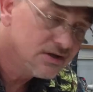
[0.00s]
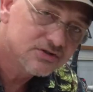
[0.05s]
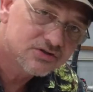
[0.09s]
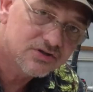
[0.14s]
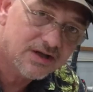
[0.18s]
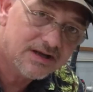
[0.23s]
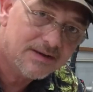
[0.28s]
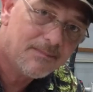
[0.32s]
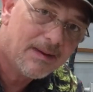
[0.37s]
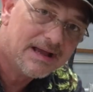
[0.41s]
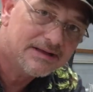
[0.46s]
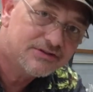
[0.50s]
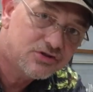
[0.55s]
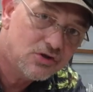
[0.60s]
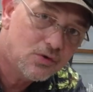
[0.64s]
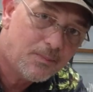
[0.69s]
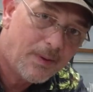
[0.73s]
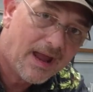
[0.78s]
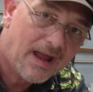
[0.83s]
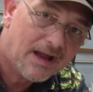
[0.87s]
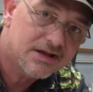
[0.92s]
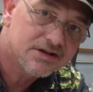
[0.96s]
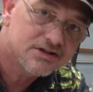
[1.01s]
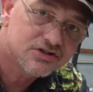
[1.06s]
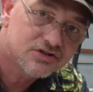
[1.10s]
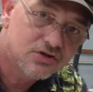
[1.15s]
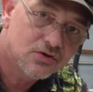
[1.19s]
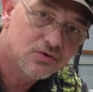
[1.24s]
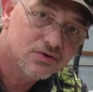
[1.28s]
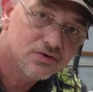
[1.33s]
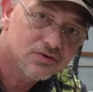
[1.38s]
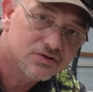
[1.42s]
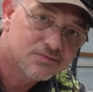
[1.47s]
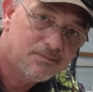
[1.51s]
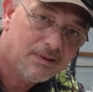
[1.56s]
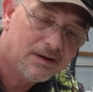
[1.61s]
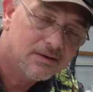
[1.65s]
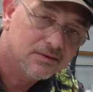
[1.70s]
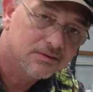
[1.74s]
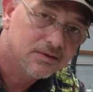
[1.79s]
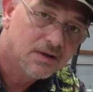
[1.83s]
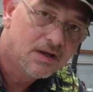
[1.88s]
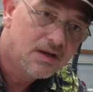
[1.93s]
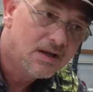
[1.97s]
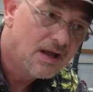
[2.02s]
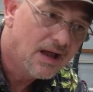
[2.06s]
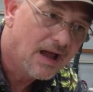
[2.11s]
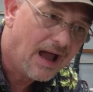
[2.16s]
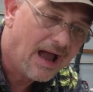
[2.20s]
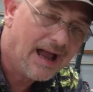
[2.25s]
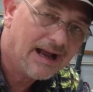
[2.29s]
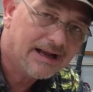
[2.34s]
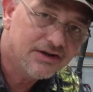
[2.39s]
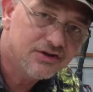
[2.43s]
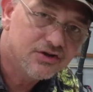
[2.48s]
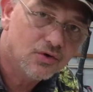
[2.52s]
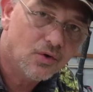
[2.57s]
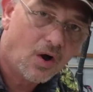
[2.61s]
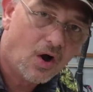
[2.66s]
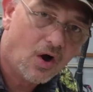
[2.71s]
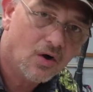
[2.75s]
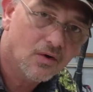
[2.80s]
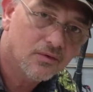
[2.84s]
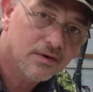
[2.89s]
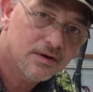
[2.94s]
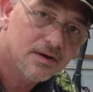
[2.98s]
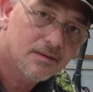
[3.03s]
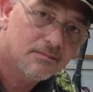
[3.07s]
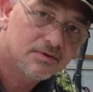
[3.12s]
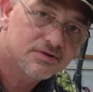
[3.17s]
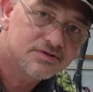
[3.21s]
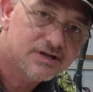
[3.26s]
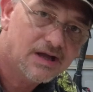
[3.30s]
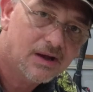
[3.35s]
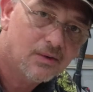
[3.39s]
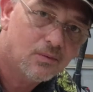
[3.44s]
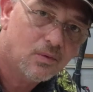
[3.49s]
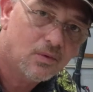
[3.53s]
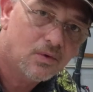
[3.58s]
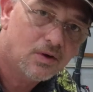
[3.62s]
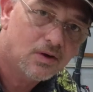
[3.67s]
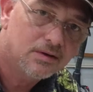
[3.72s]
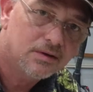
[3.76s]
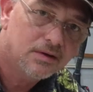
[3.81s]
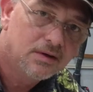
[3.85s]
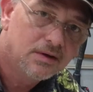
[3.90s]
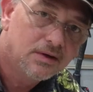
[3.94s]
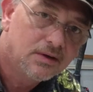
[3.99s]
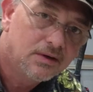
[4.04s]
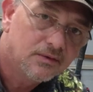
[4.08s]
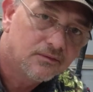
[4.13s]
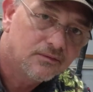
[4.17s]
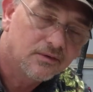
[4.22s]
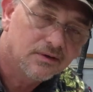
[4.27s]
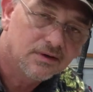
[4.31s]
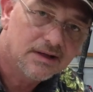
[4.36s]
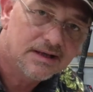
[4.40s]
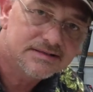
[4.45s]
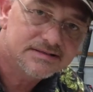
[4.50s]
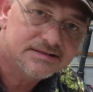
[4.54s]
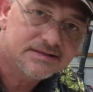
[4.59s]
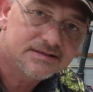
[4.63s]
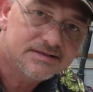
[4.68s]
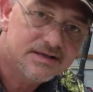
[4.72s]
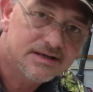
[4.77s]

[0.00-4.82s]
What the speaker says: So he had to buy 2 packages to do his boat. I can do all the numbers I want for less than